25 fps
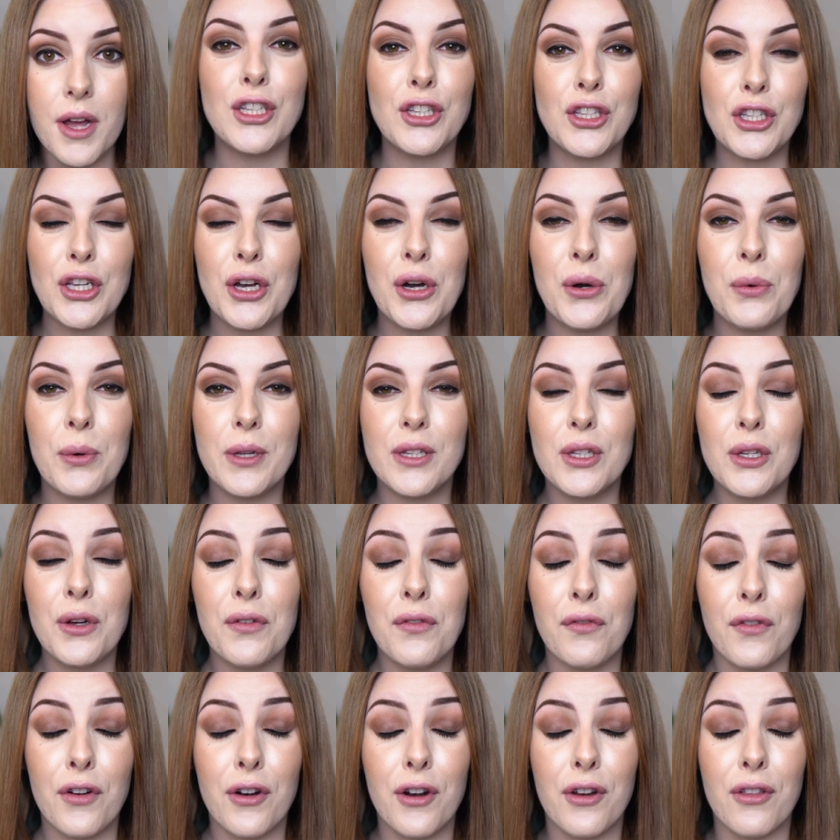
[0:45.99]
So with no
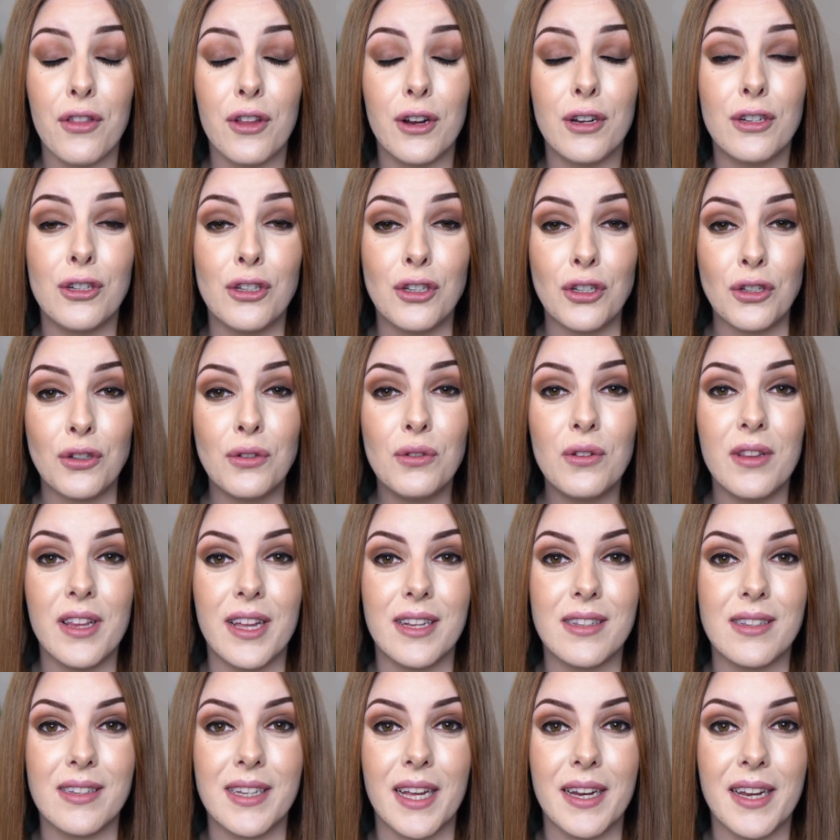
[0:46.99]
further ado,
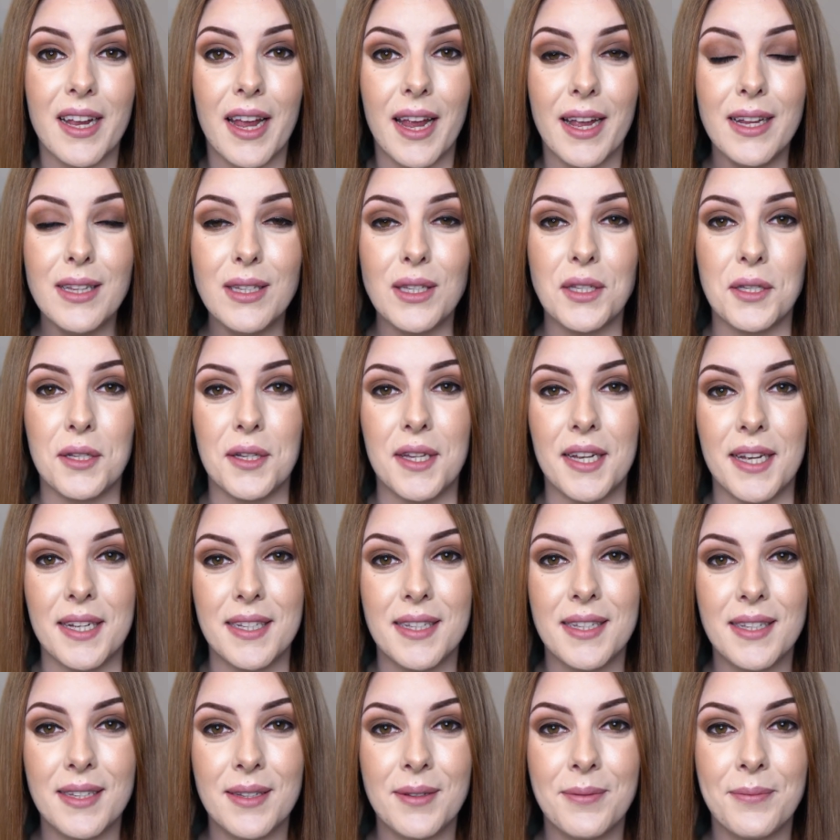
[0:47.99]
let's get into
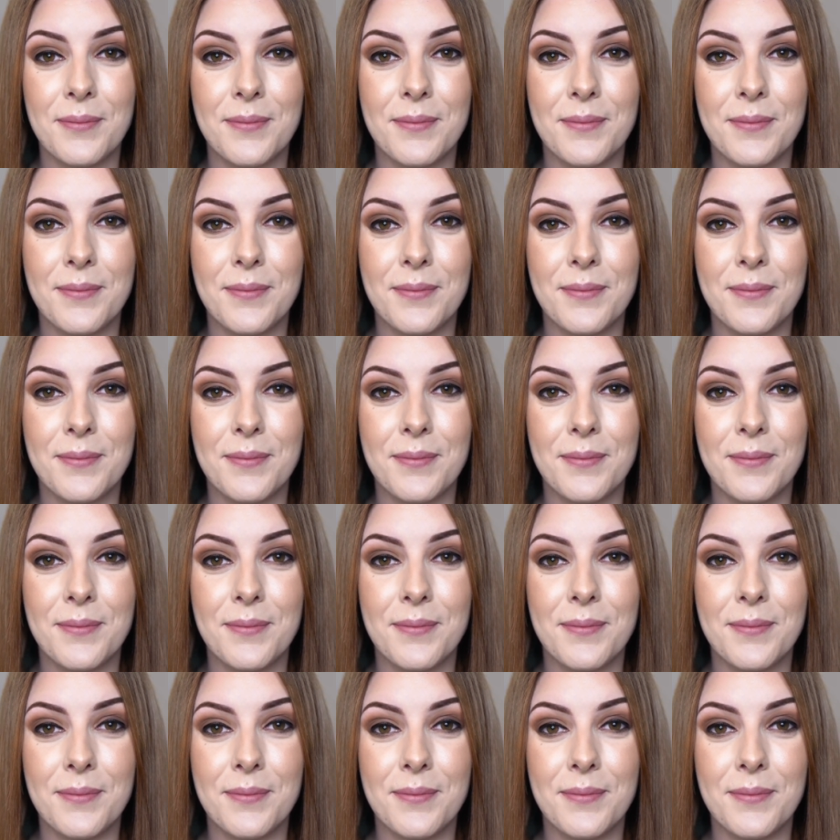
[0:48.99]
this.